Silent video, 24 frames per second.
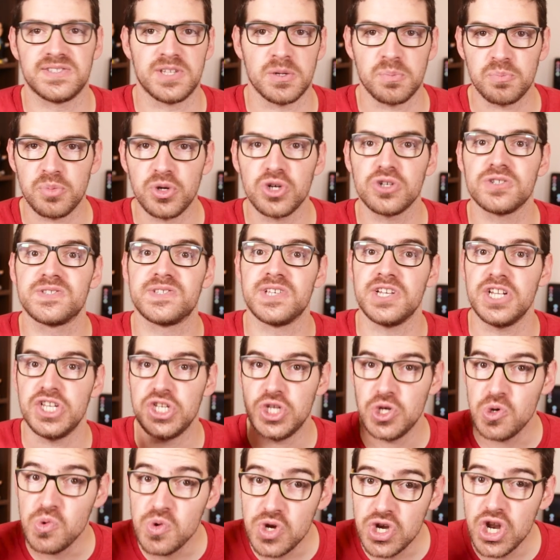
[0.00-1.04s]
The person
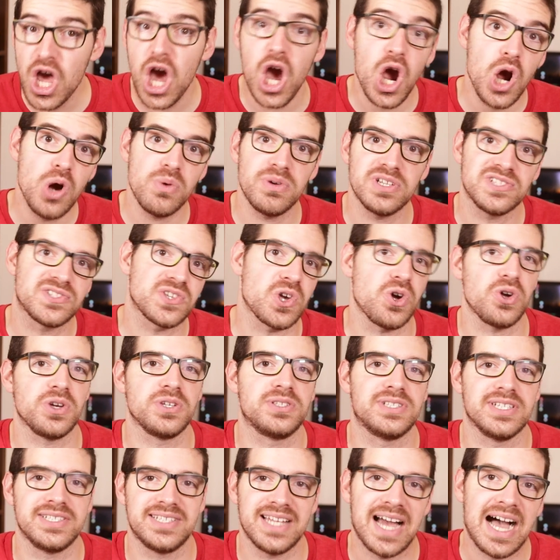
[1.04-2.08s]
you know is going
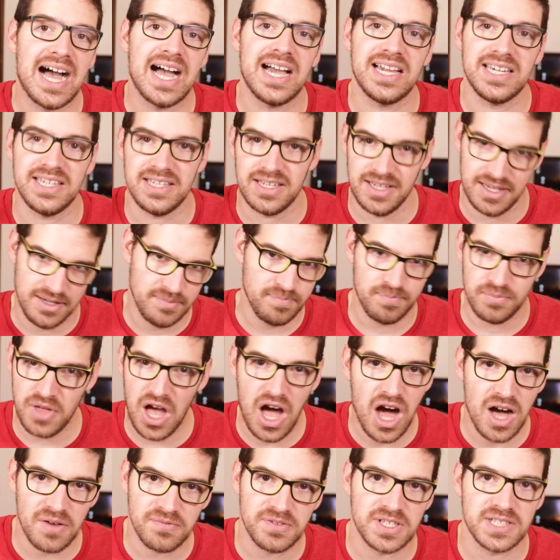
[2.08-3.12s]
to die
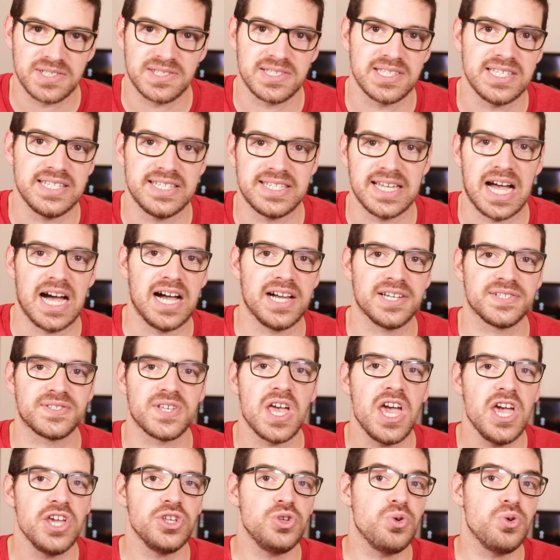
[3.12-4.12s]
obviously does.